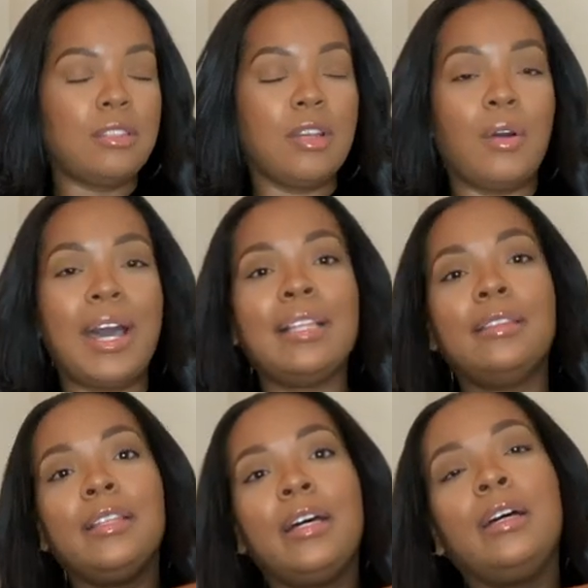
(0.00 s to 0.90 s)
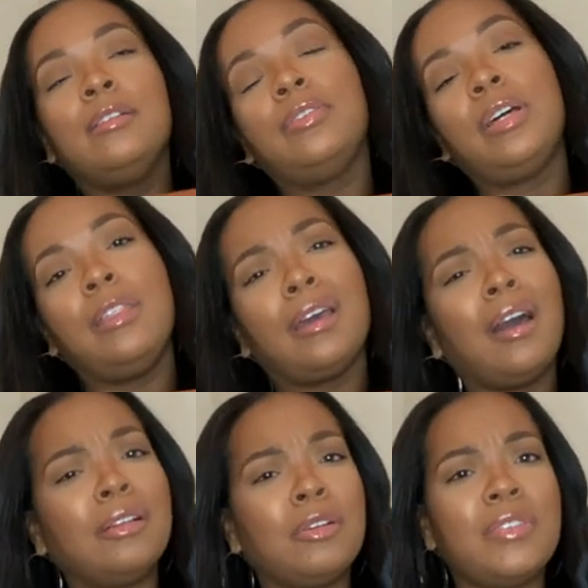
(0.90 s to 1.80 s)
So I love the
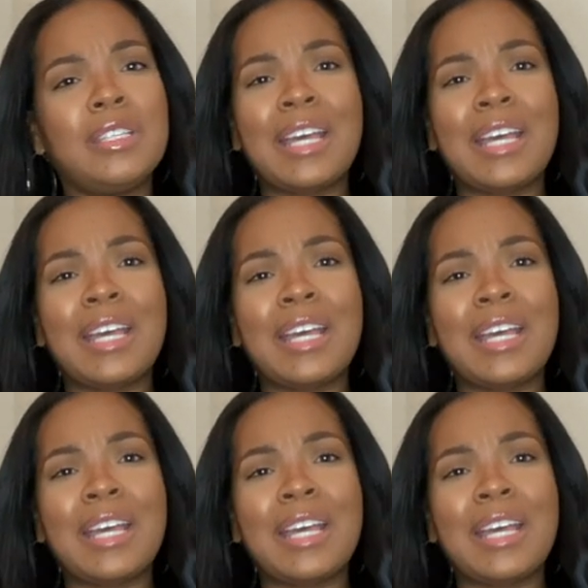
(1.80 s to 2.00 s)
color of this.